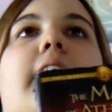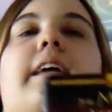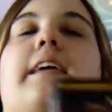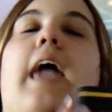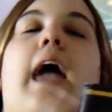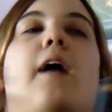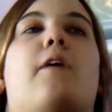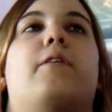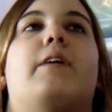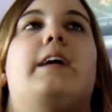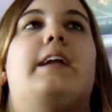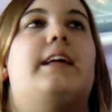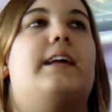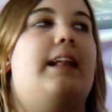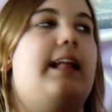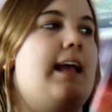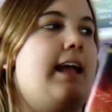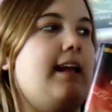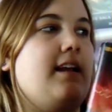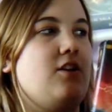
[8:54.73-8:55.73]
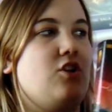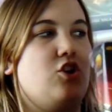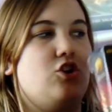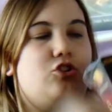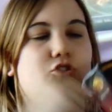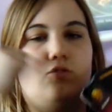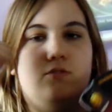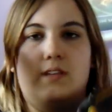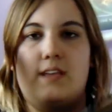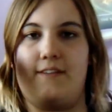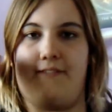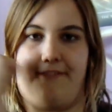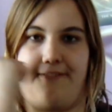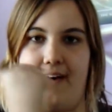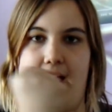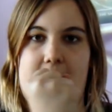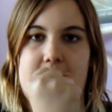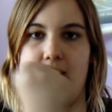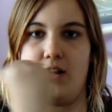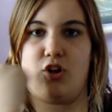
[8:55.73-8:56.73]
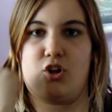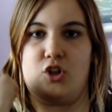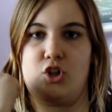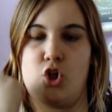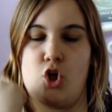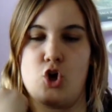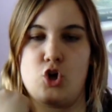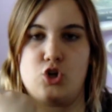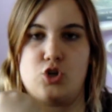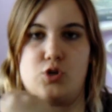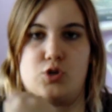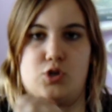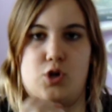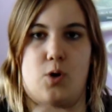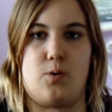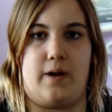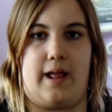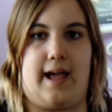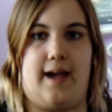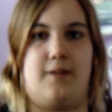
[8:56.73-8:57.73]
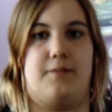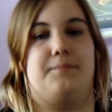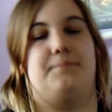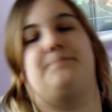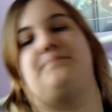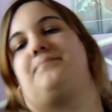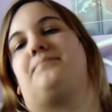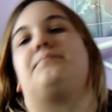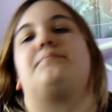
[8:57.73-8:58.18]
carried it in to the final showdown